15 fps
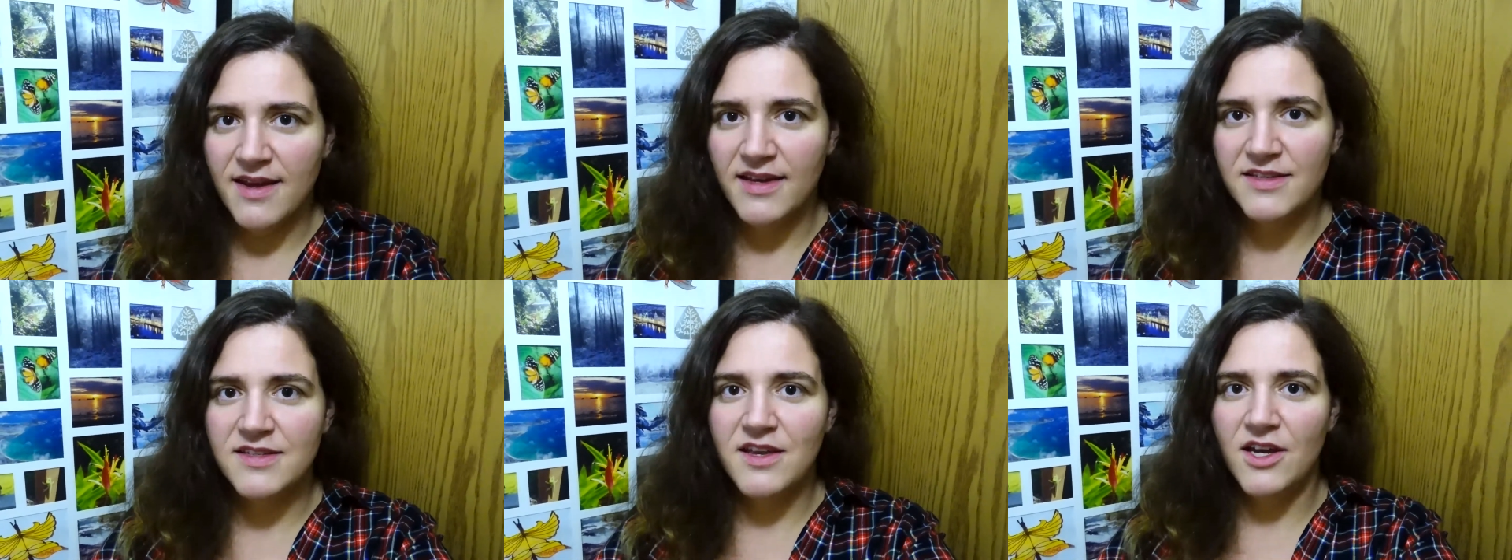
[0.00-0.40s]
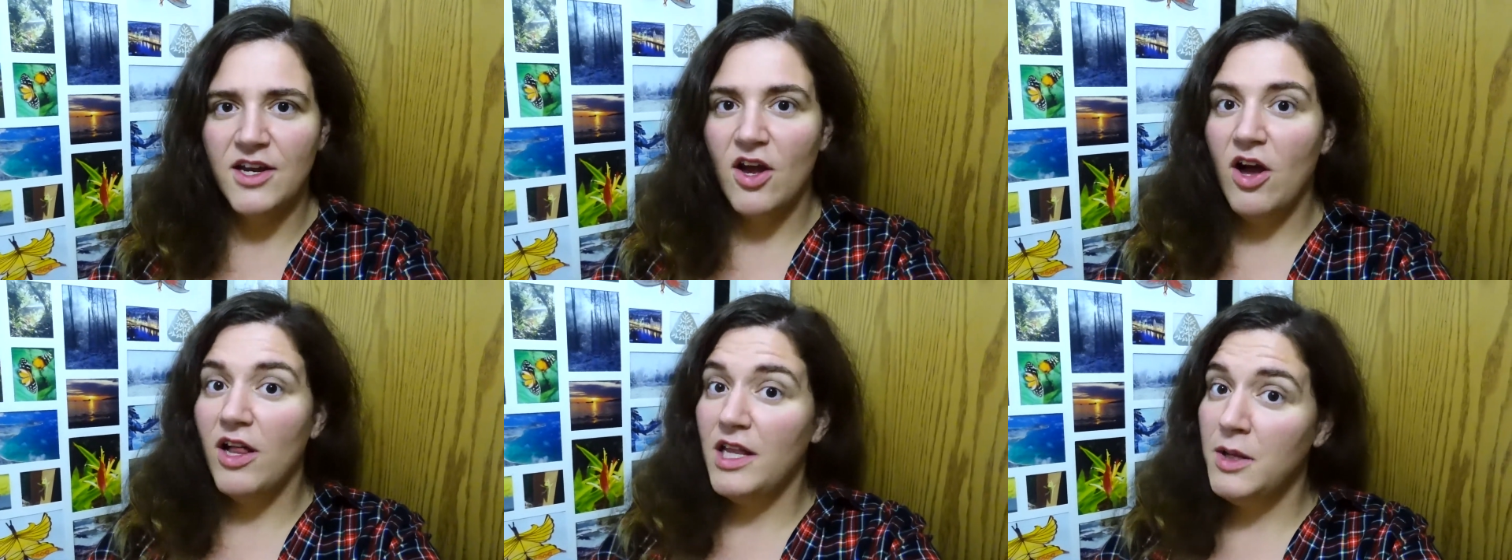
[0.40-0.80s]
It's not a
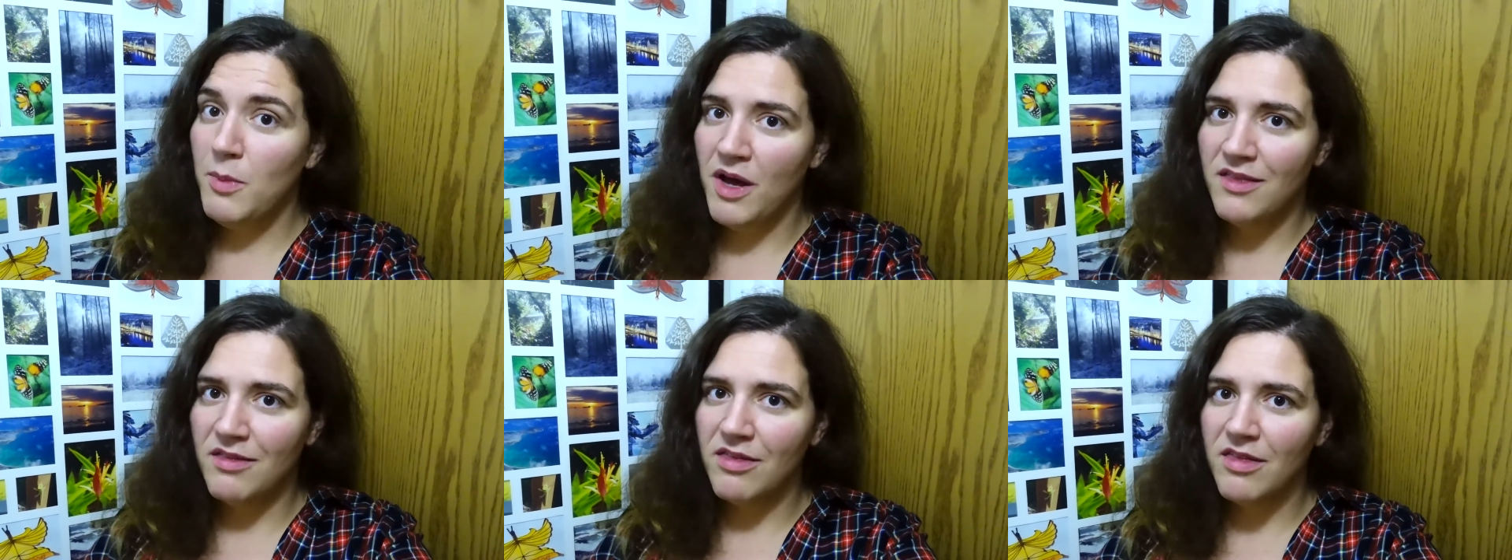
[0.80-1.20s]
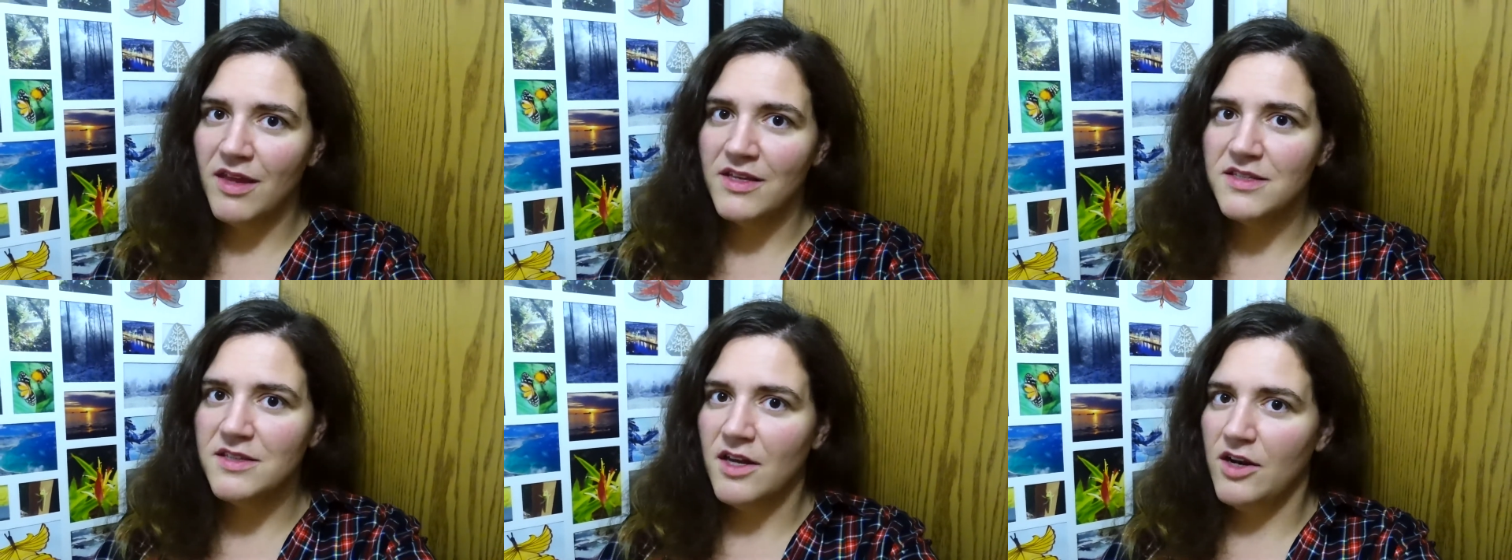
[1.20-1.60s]
holly month.
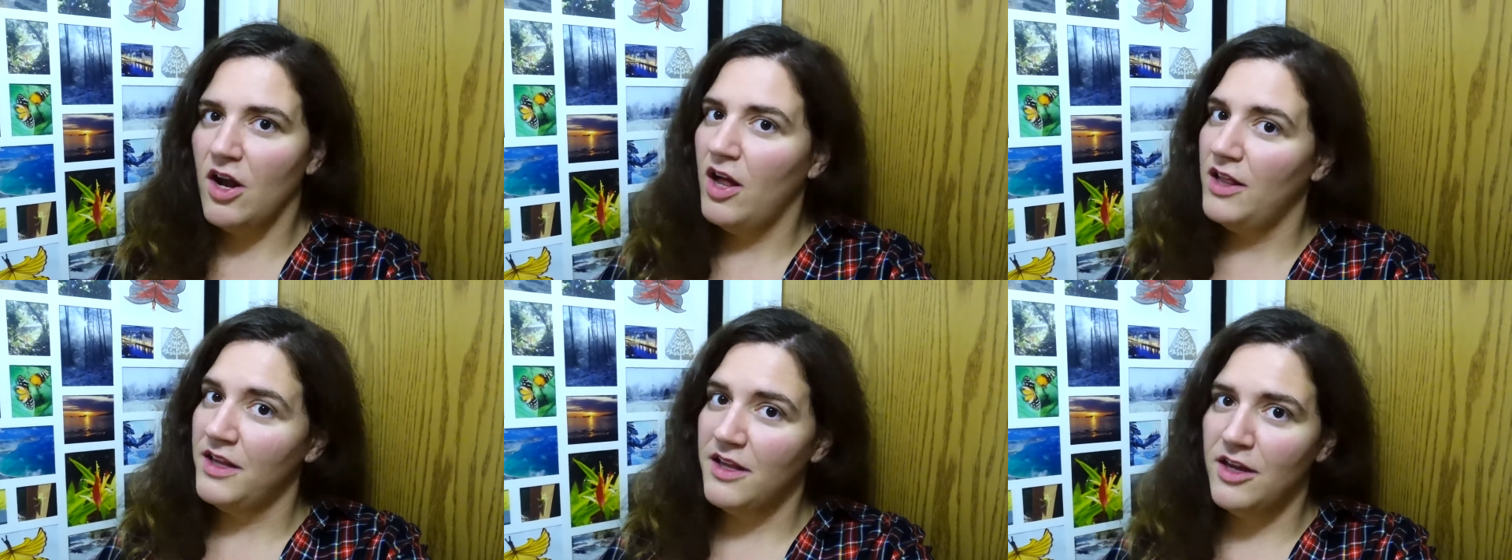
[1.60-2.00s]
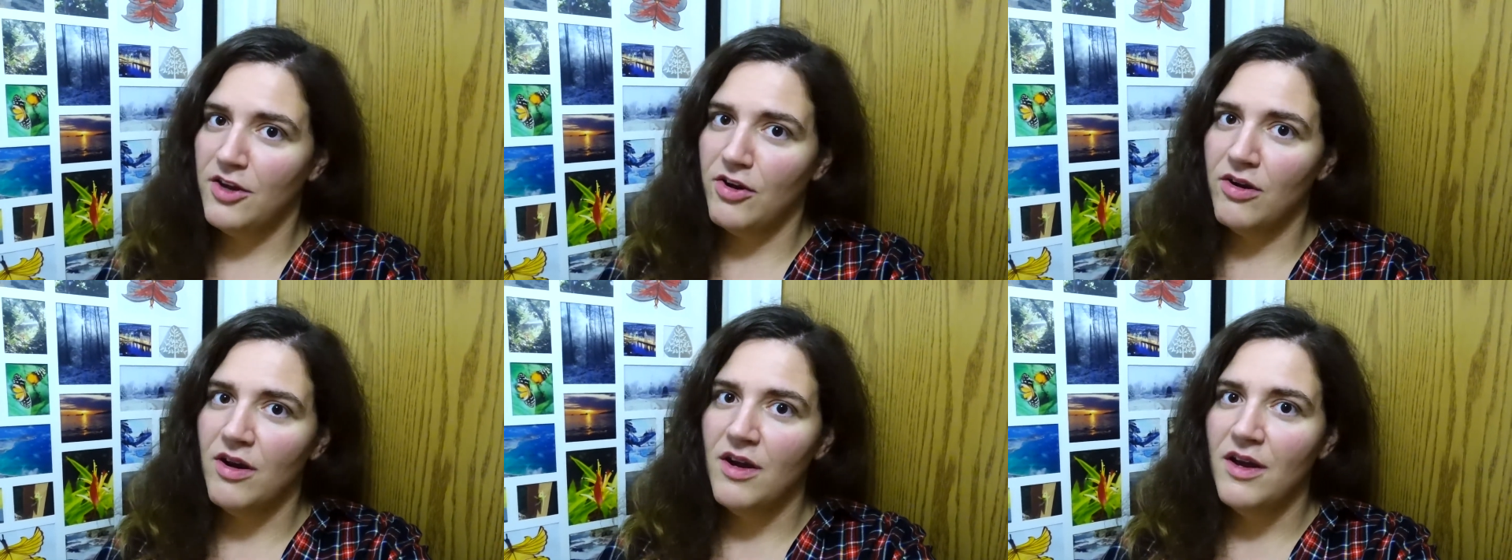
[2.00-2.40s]
It's not a holly
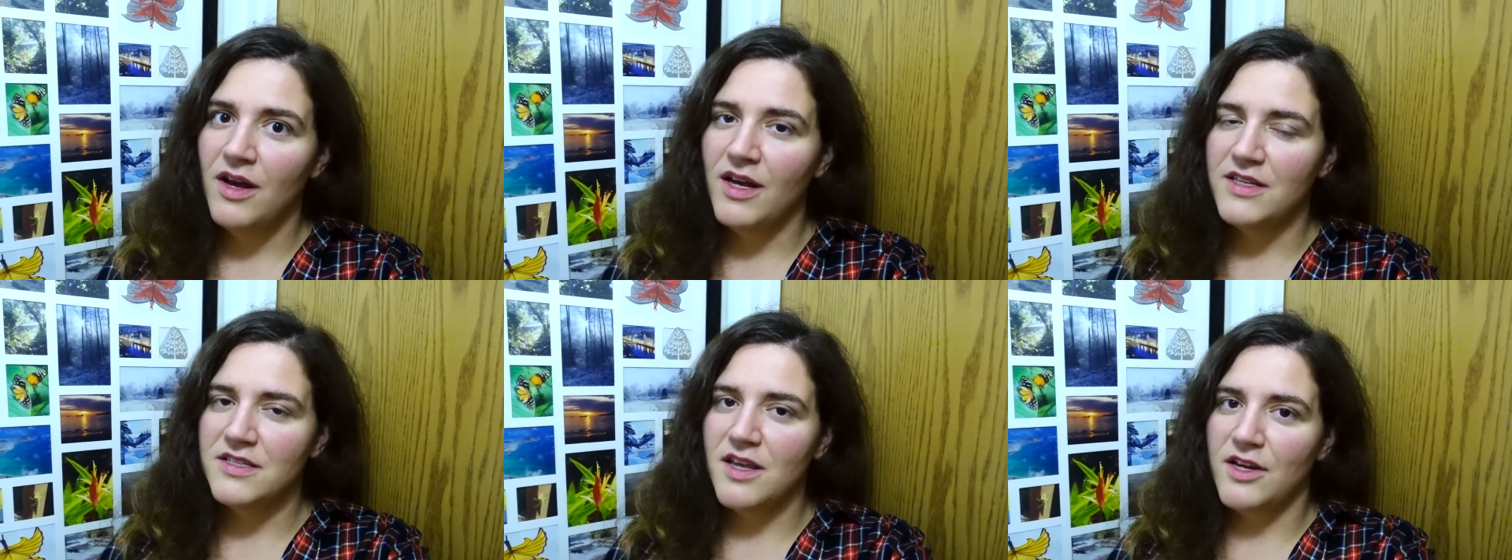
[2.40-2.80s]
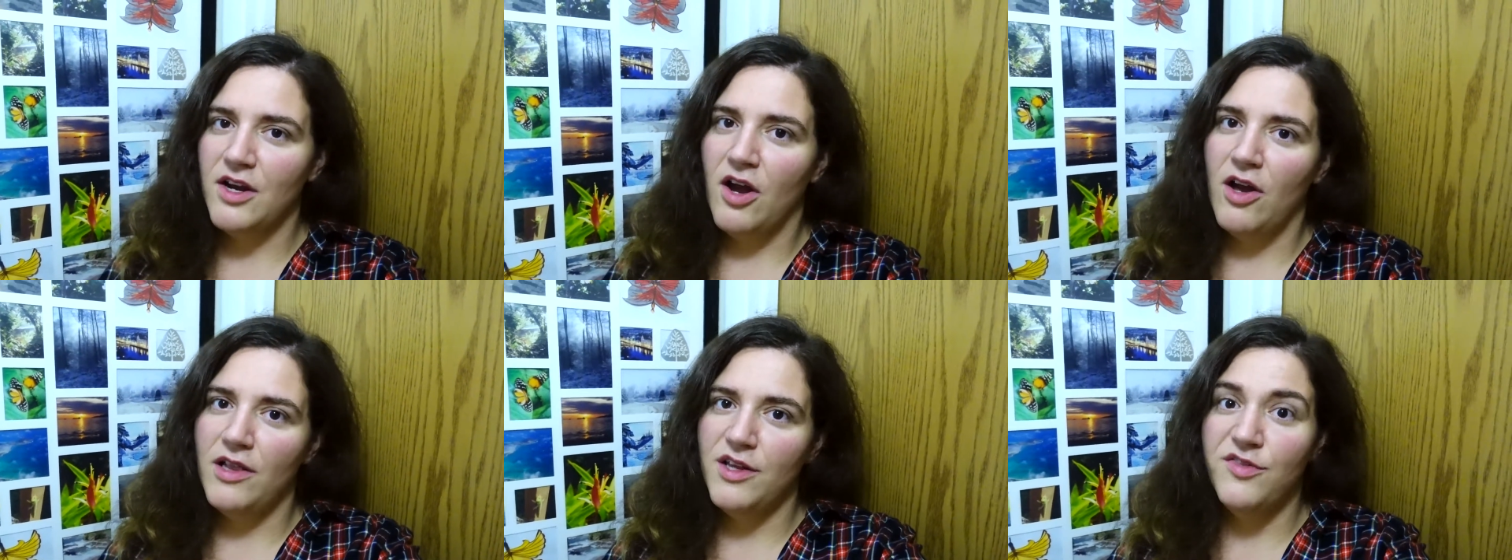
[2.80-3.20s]
year. It's not a
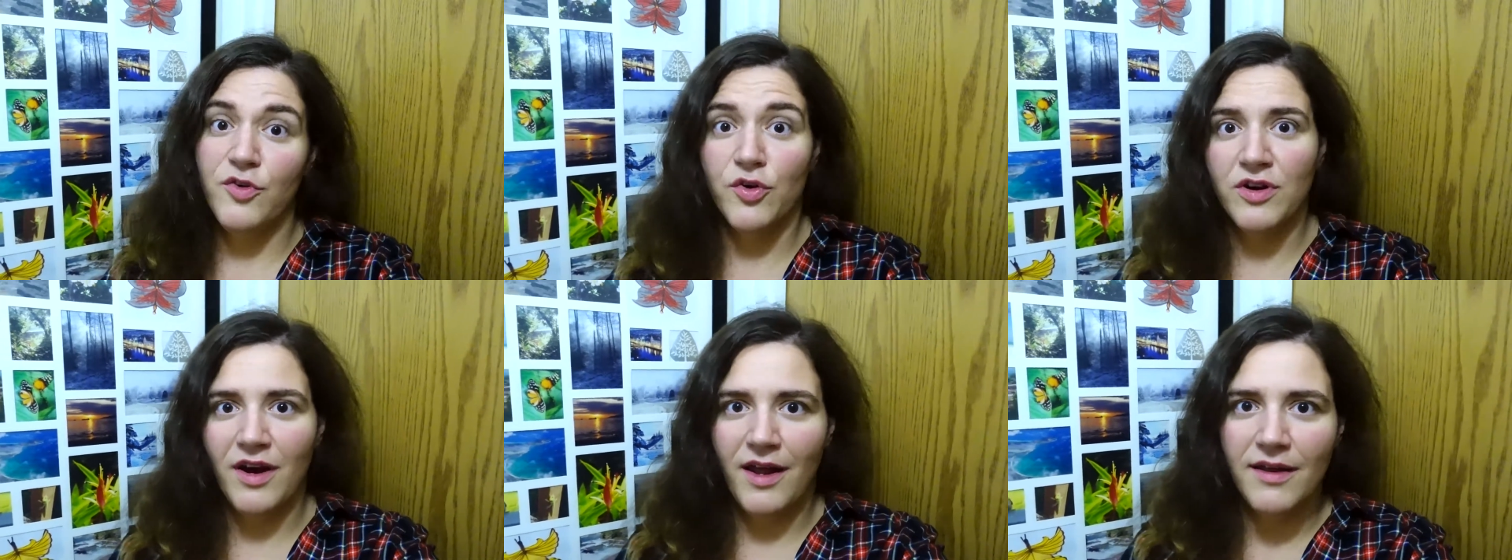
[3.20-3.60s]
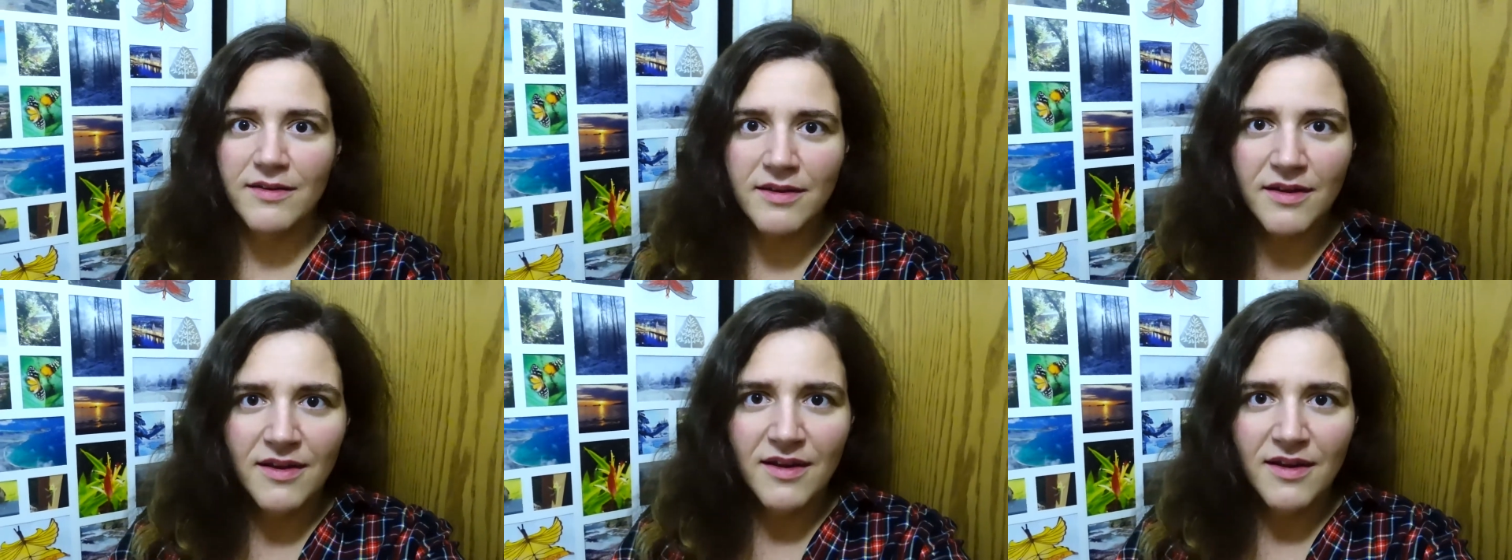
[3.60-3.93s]
holly fortnight.